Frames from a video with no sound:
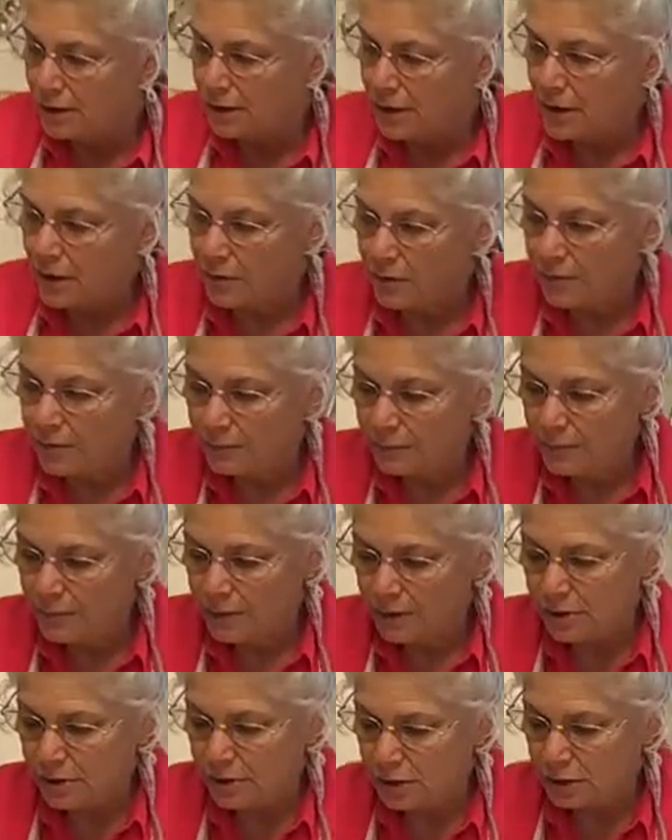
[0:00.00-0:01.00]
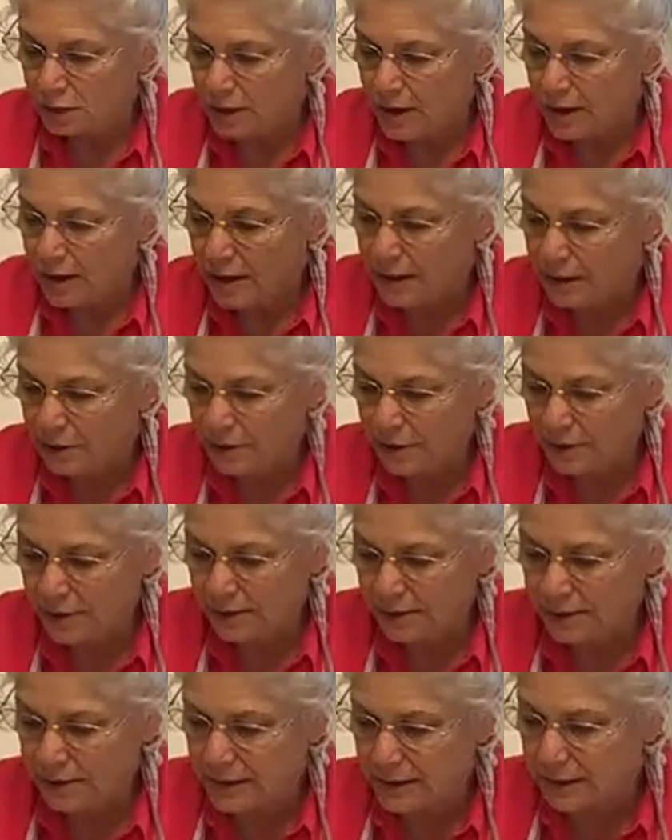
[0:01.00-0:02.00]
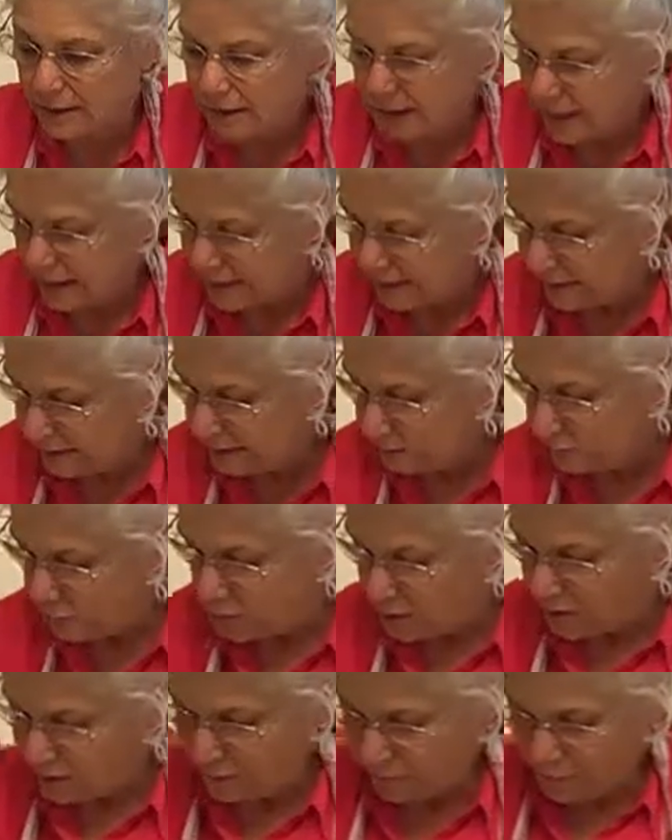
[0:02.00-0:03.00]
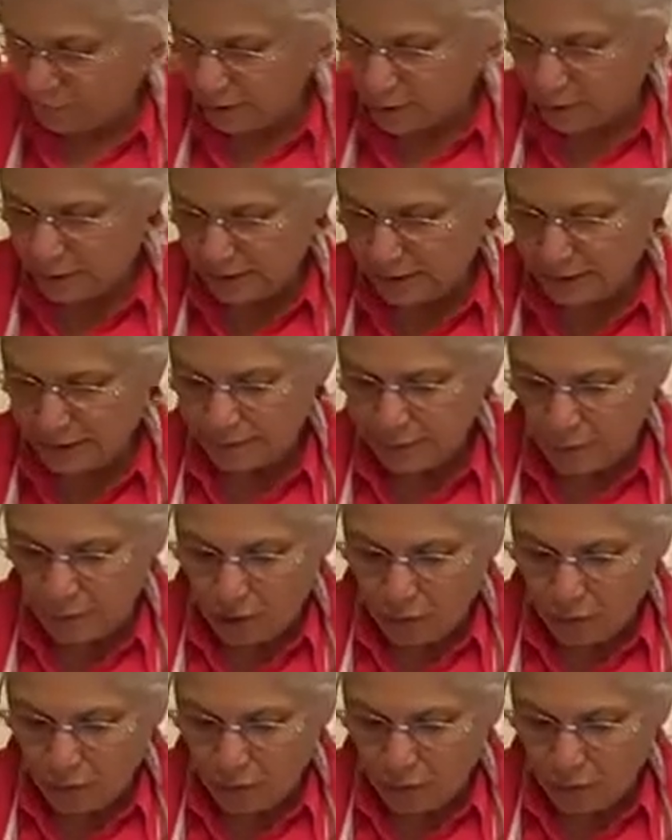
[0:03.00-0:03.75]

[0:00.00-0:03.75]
our mixture right here, and it is getting nice and warm for us,